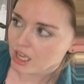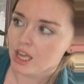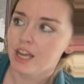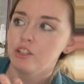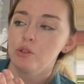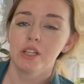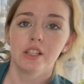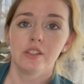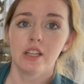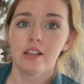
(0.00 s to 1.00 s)
And you can
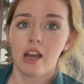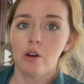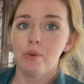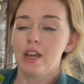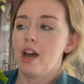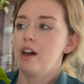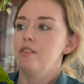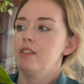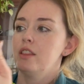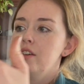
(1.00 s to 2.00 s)
see now we
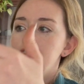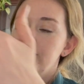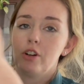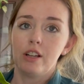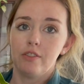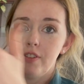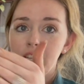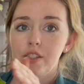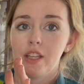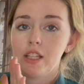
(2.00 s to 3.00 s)
have the front
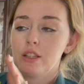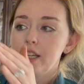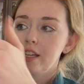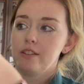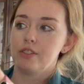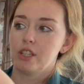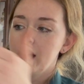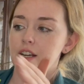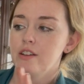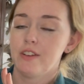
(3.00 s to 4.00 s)
facing leaves
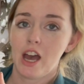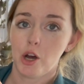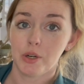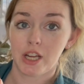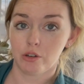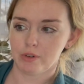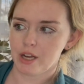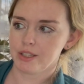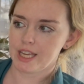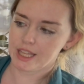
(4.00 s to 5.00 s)
kind of out and
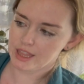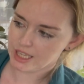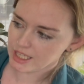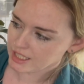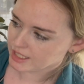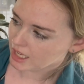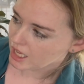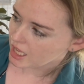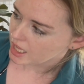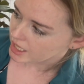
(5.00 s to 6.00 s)
around like this.
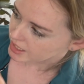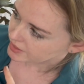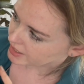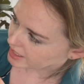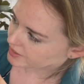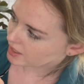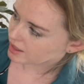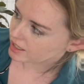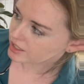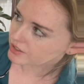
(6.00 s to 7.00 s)
Since
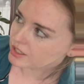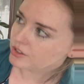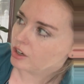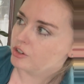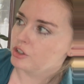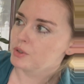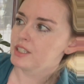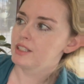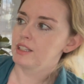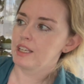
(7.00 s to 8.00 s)
this is our
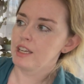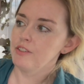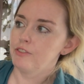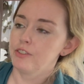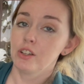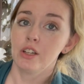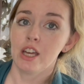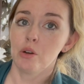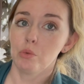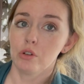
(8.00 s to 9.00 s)
newest leaf,
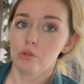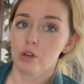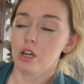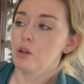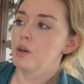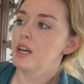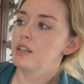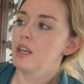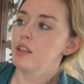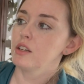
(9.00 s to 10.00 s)
it will grow
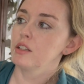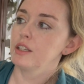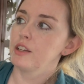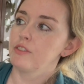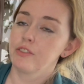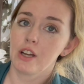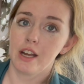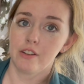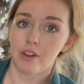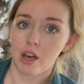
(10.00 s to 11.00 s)
another leaf
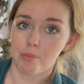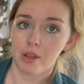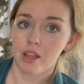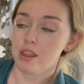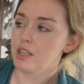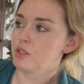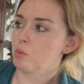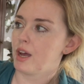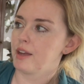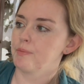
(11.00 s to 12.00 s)
kind of up this
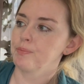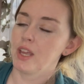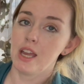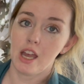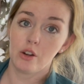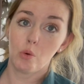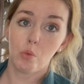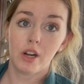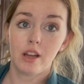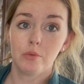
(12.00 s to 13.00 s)
way. And
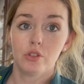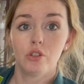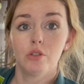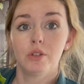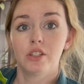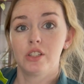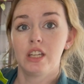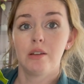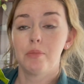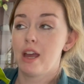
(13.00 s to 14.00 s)
what I will do is
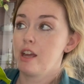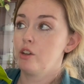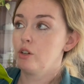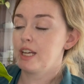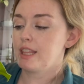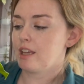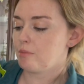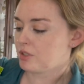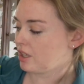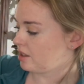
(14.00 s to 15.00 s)
keep anchoring them
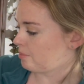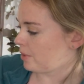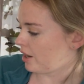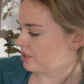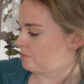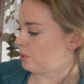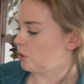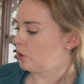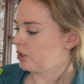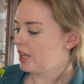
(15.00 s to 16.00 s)
to the moss
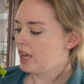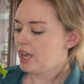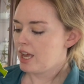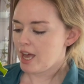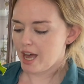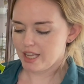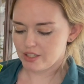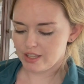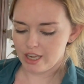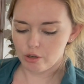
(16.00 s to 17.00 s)
pole as
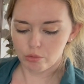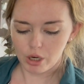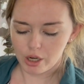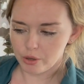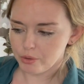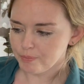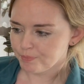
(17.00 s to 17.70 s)
they grow.